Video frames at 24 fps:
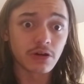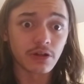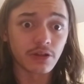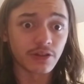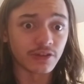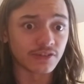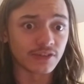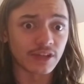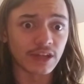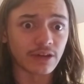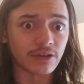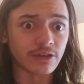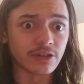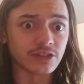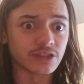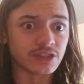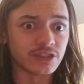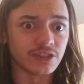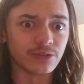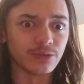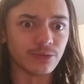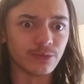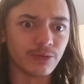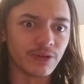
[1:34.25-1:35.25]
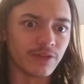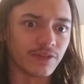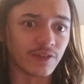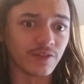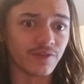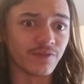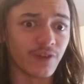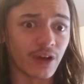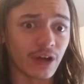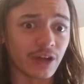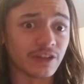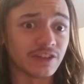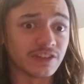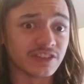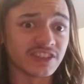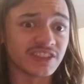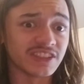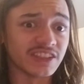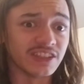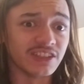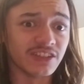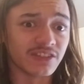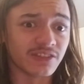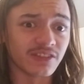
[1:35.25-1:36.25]
The scariest shit you ever fucking
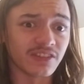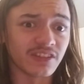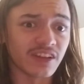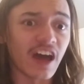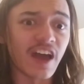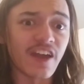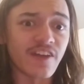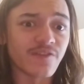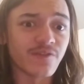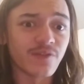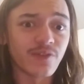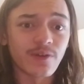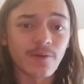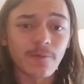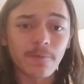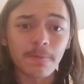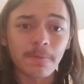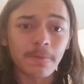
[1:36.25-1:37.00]
seen in your life.